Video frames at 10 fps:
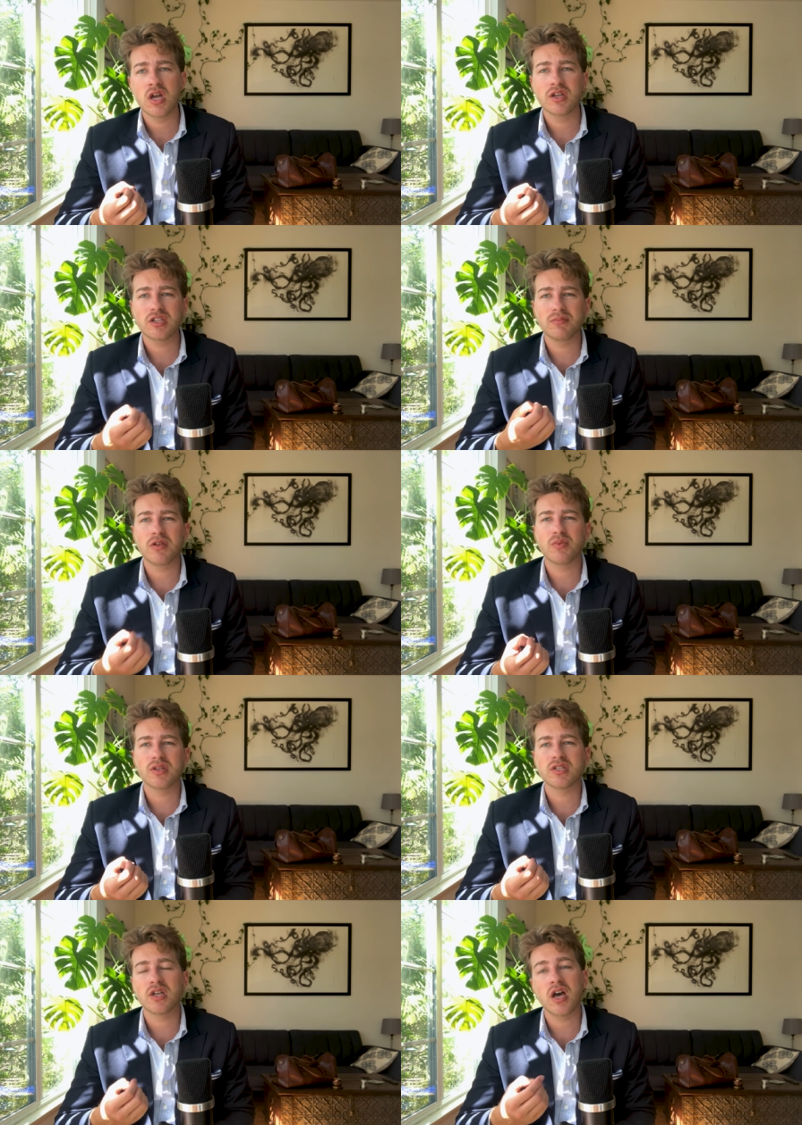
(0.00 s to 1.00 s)
something with
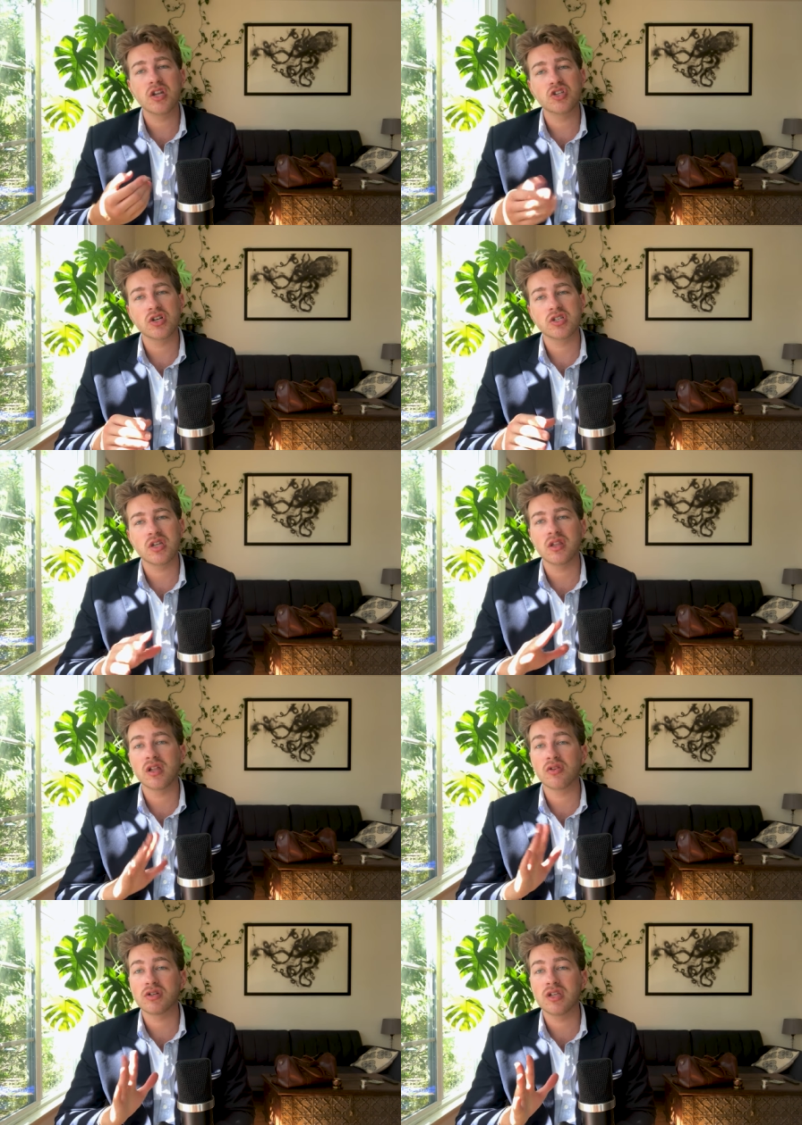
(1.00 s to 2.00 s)
a side adjuster that
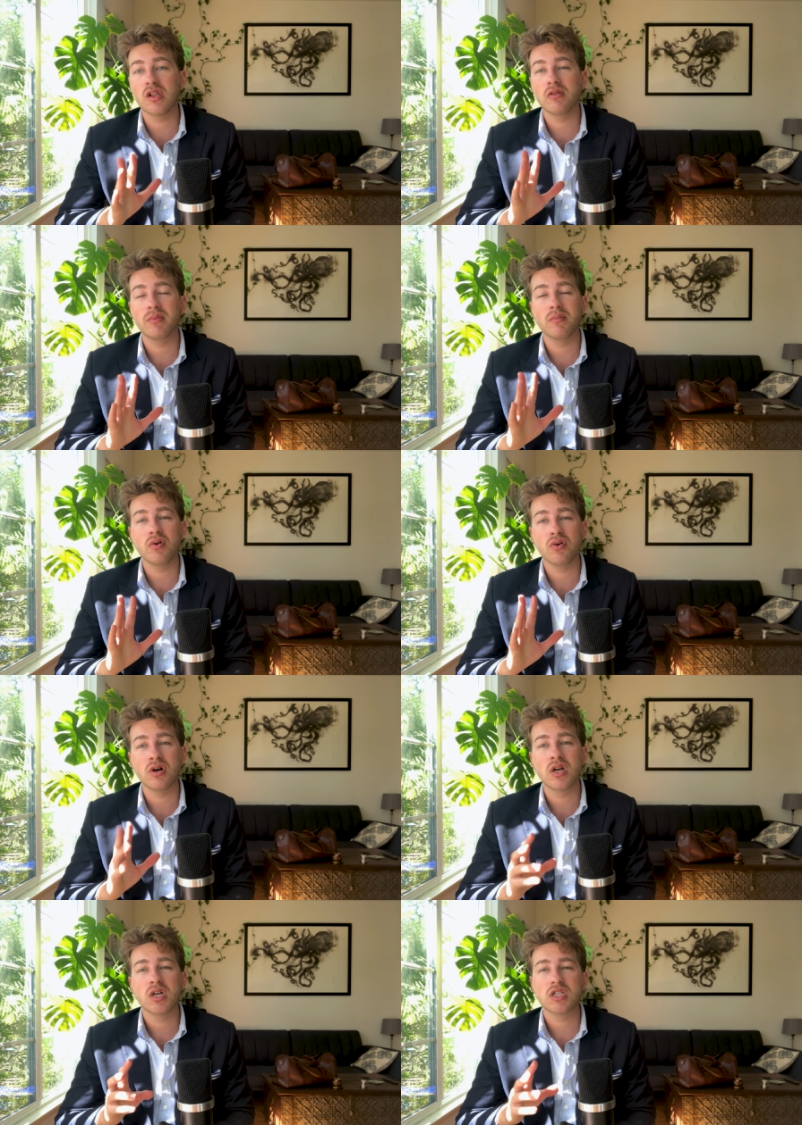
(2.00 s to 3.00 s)
looks a little bit
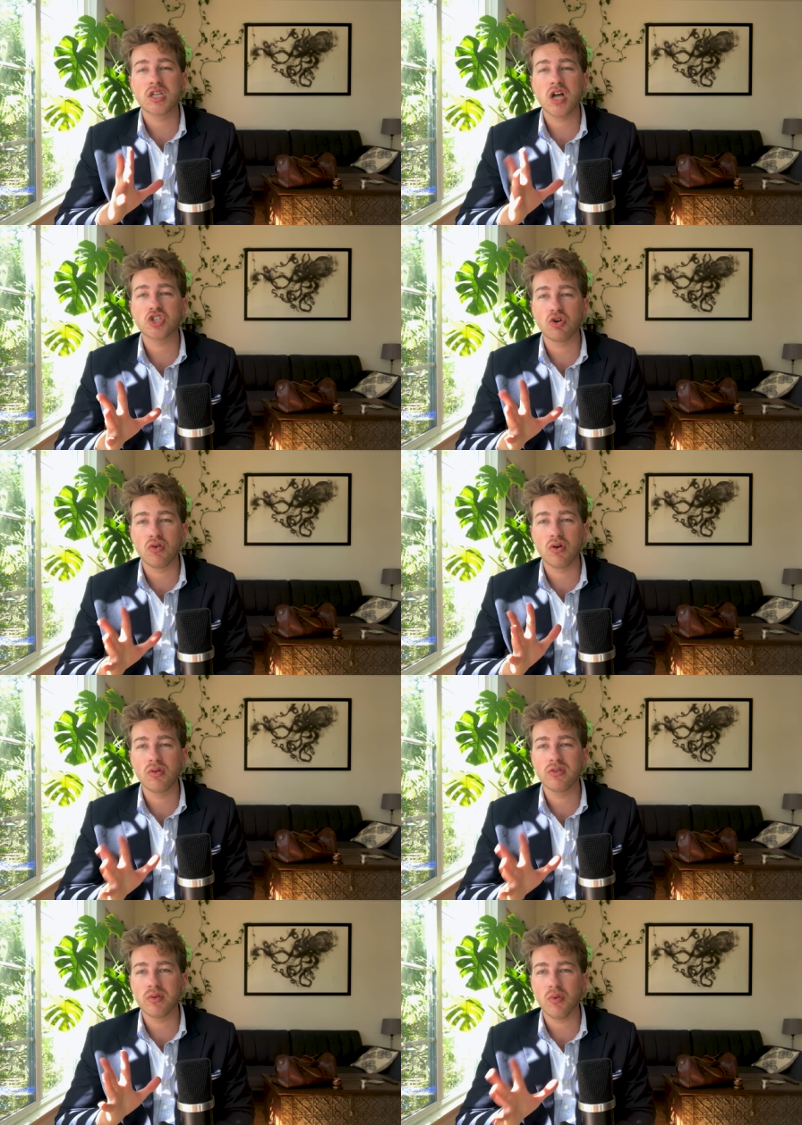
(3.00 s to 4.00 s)
more
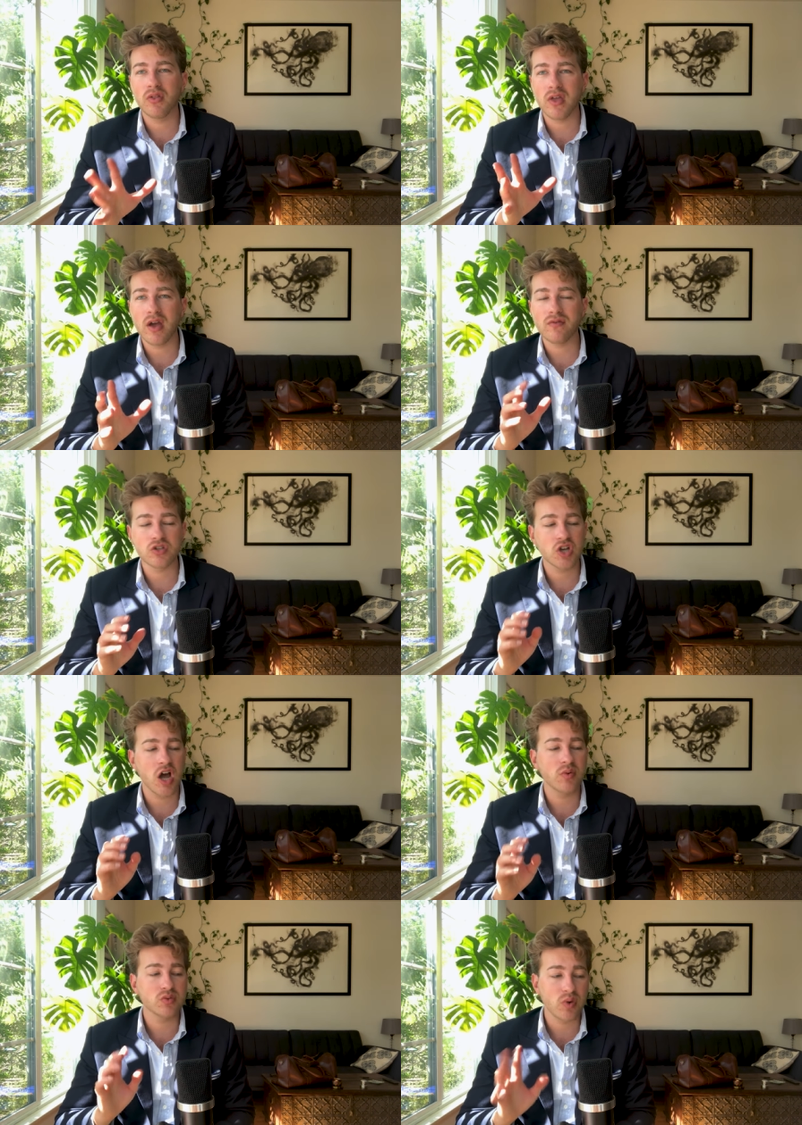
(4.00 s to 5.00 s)
sartorial than what the average
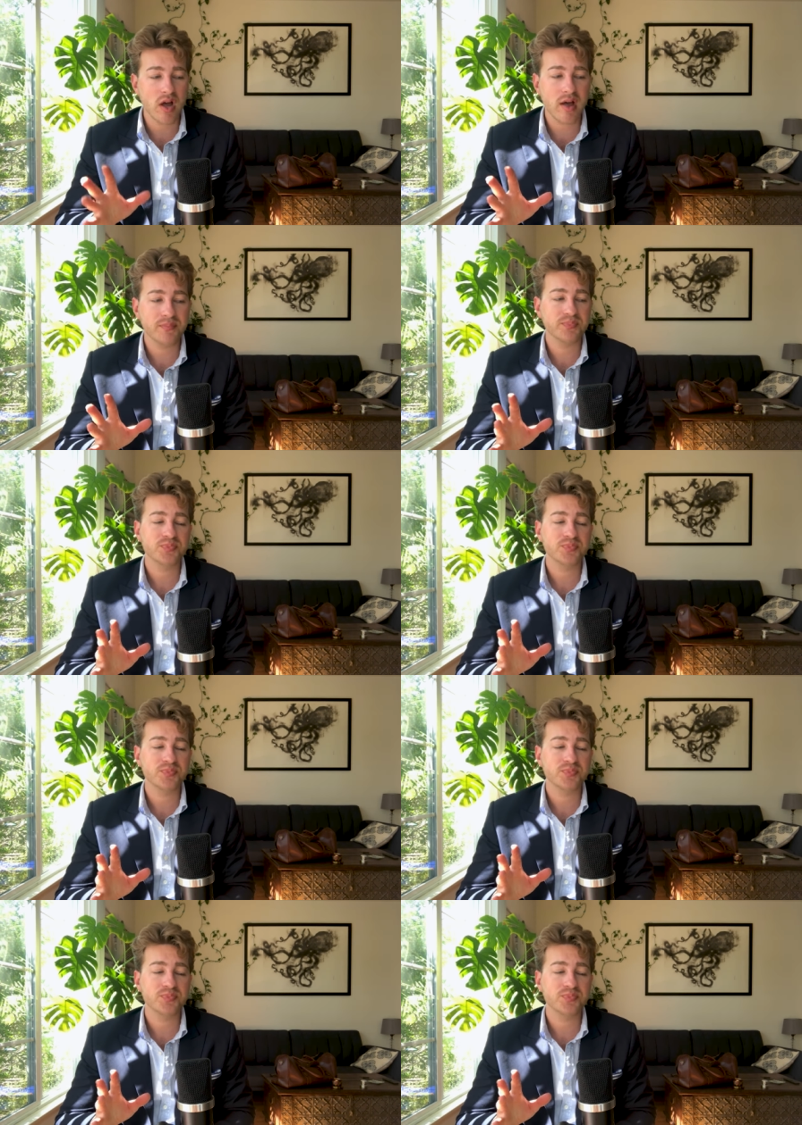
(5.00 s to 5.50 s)
guy would wear.